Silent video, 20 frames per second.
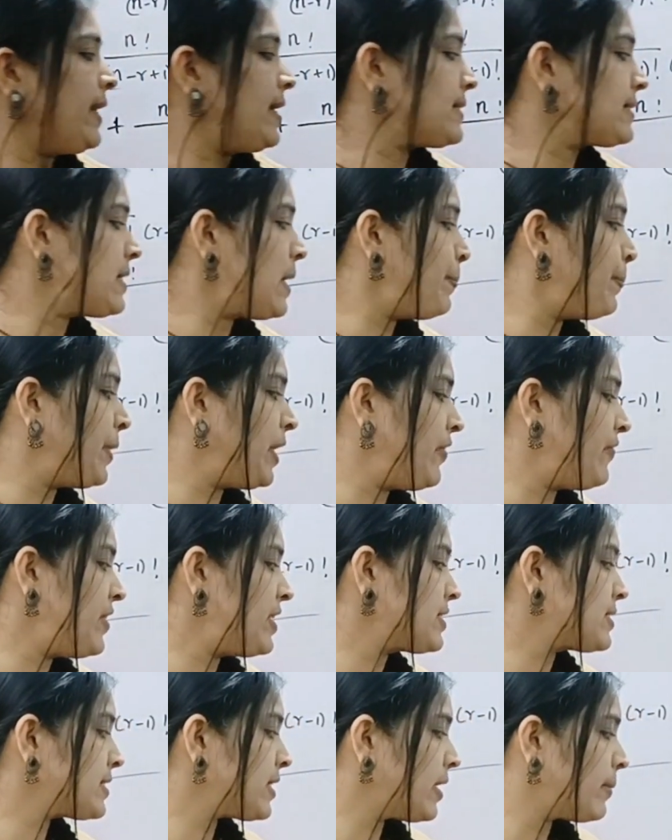it is the
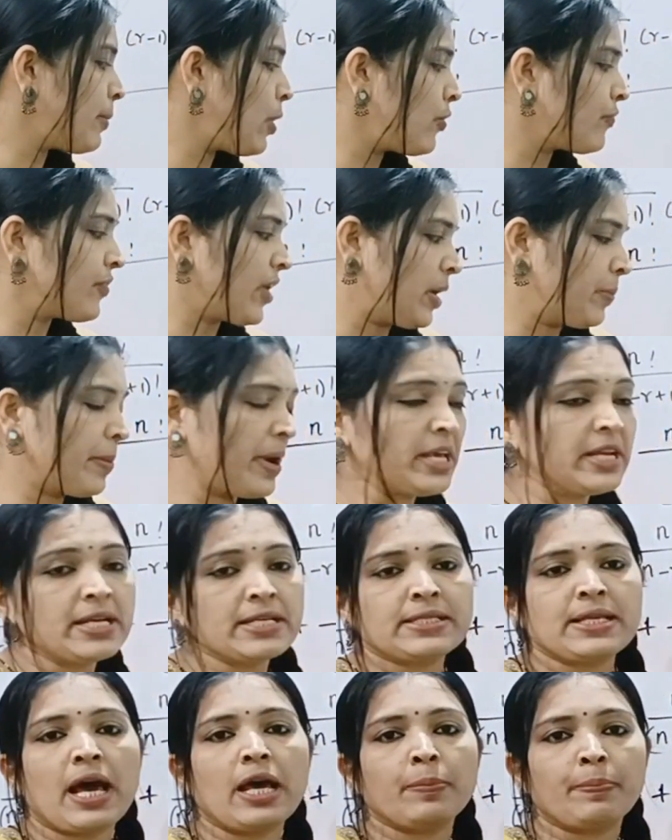previous term of n
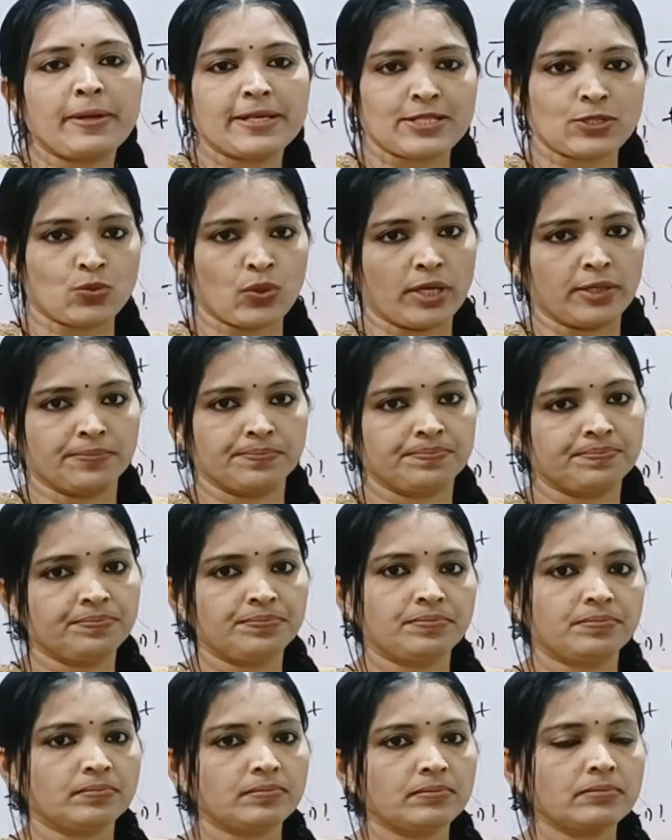minus r plus 1.
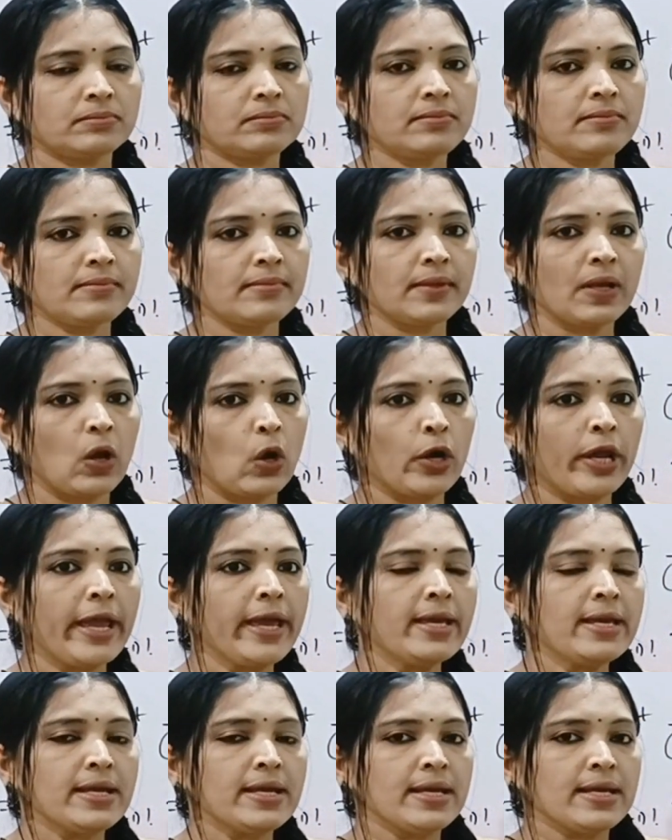
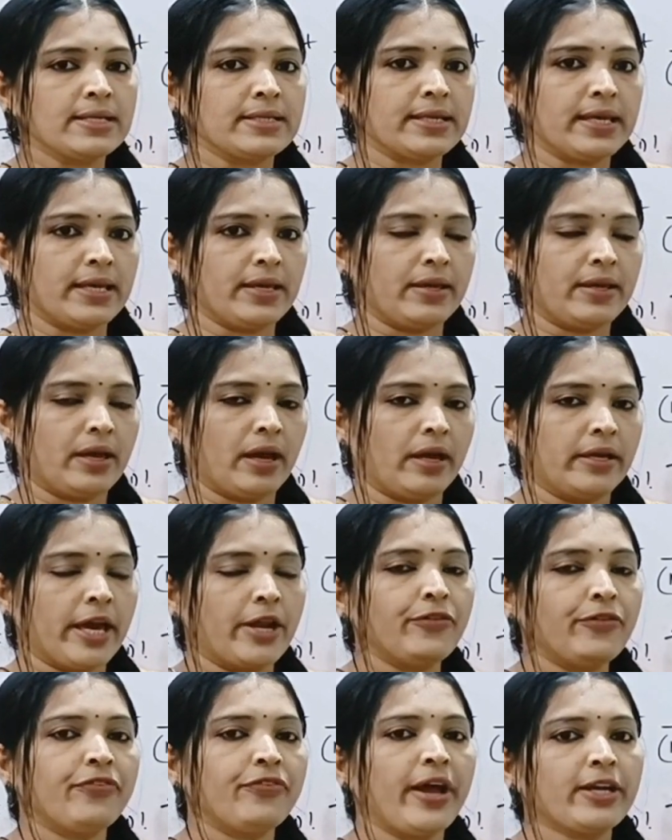Okay, see,
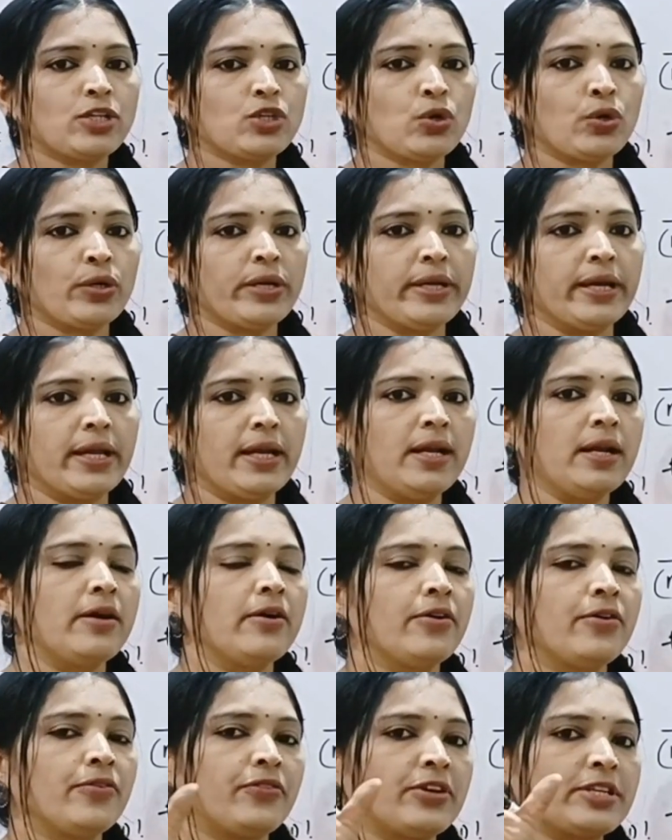n
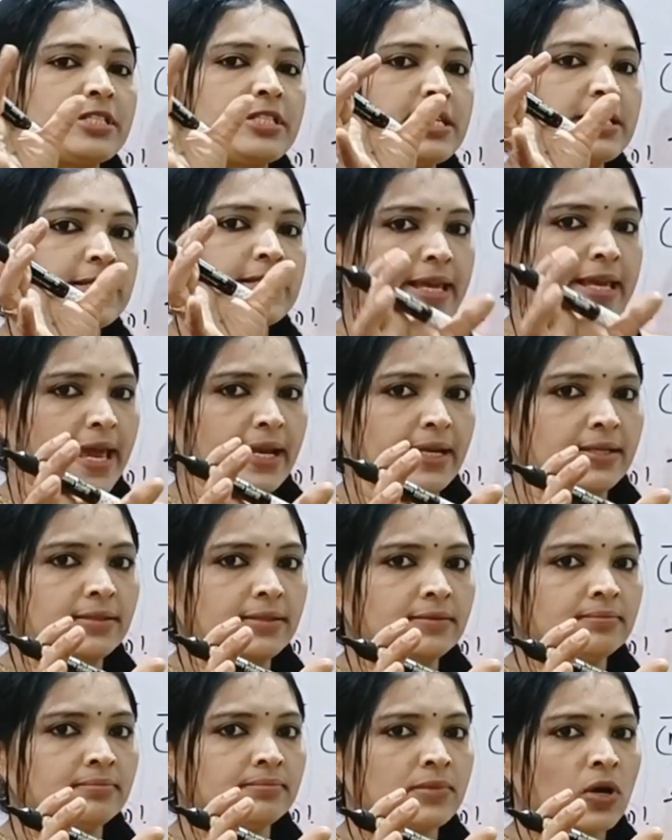factorial, first is
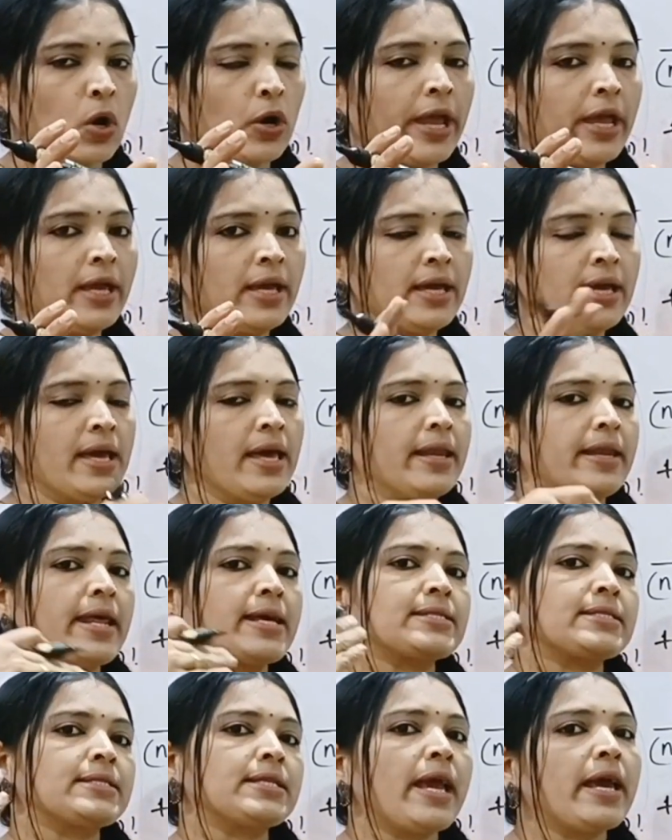n, okay,
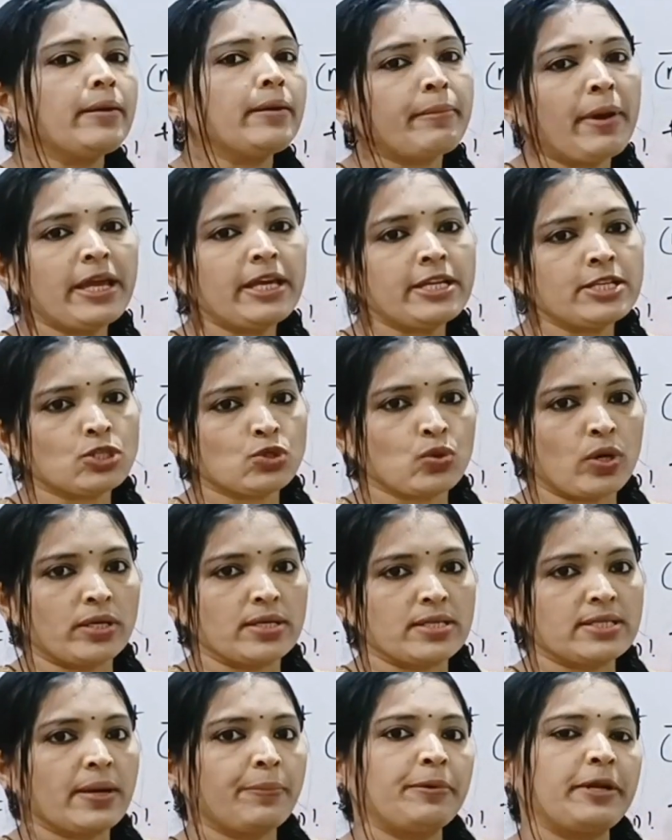next n minus
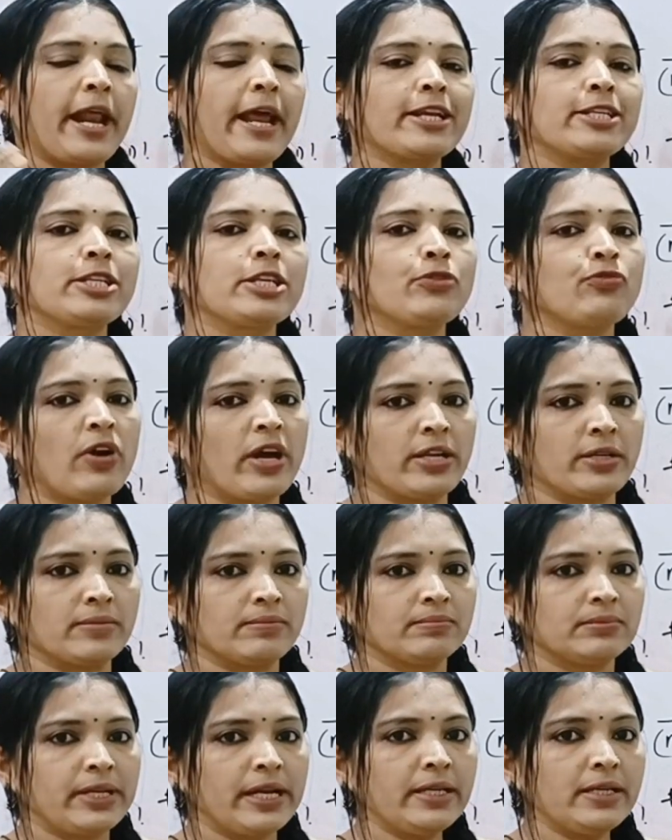1, subtracting 1,
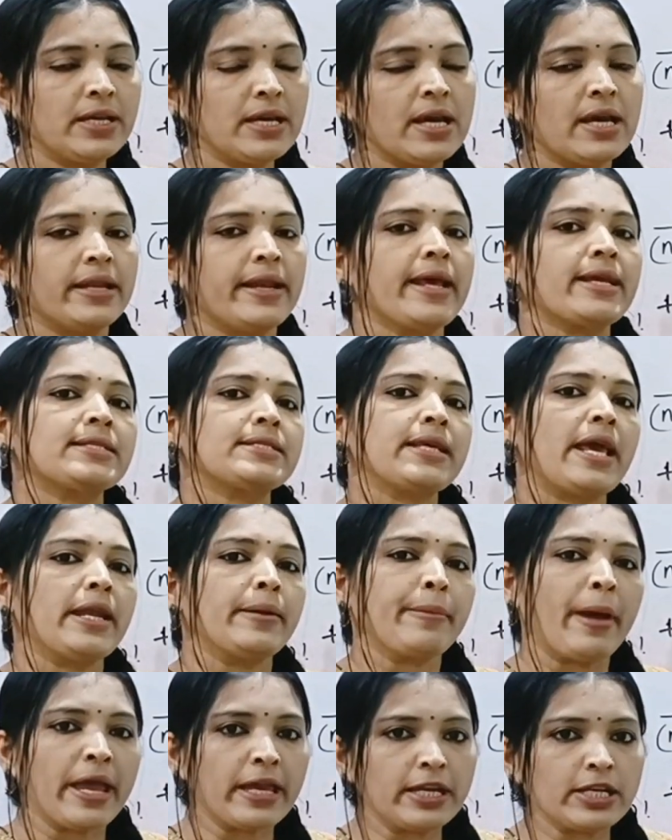right? Next
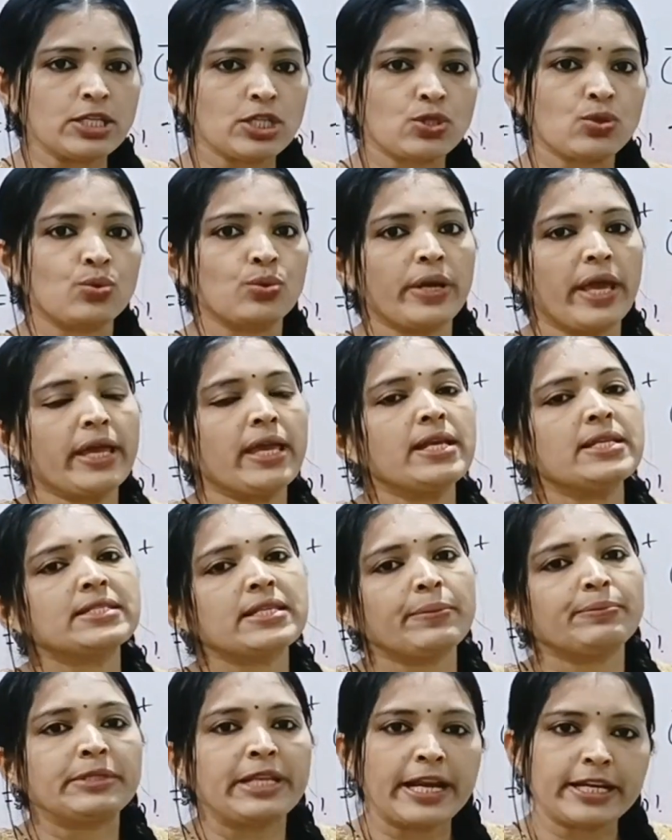n minus 2,
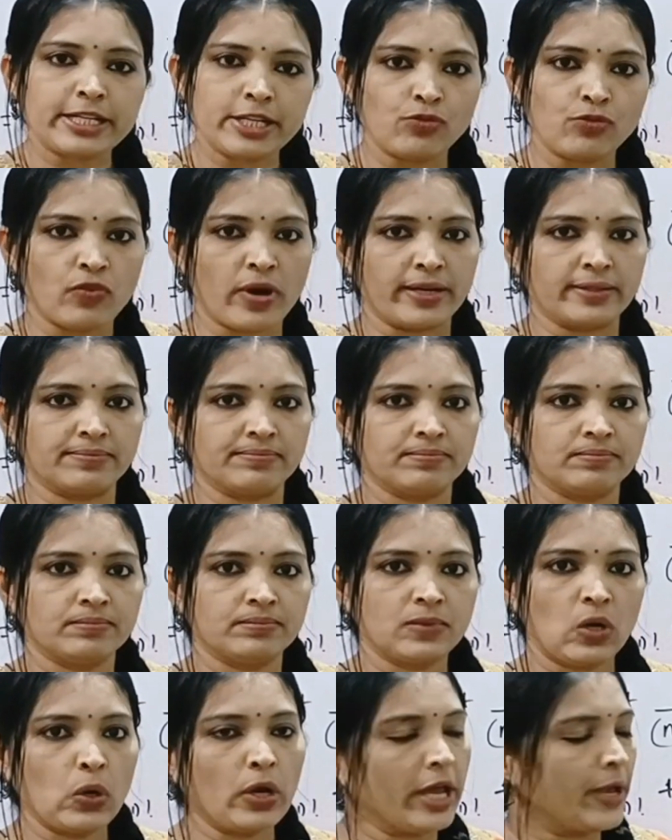again subtracting
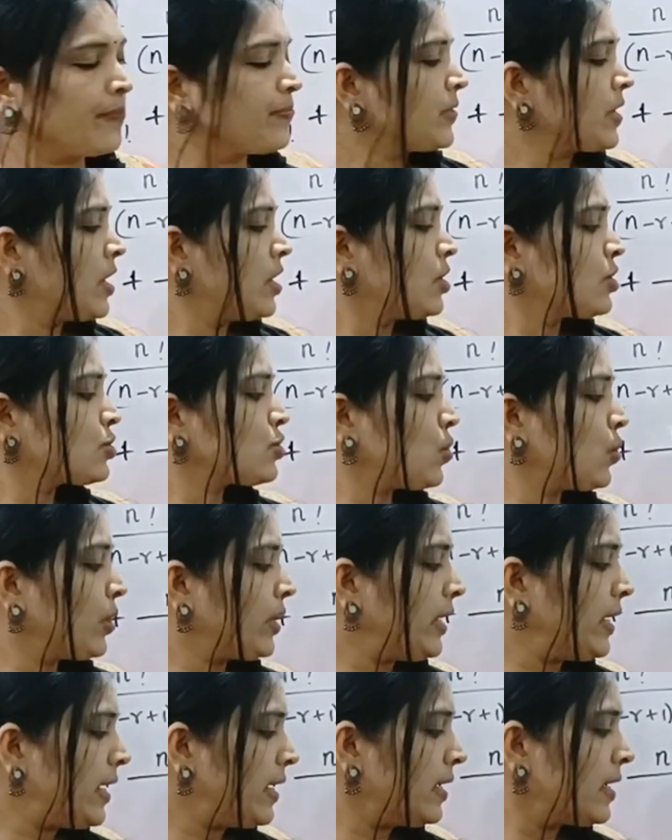1. Okay,
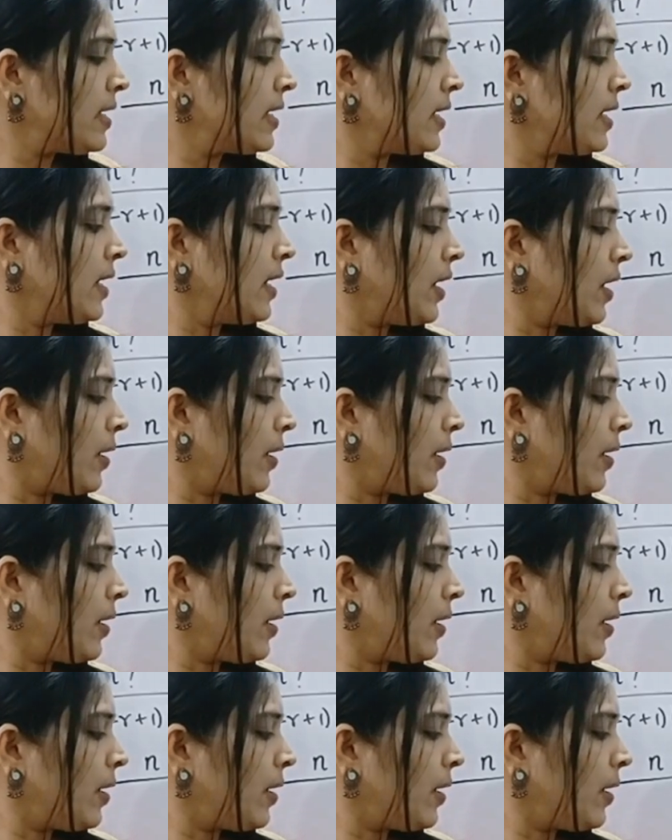so here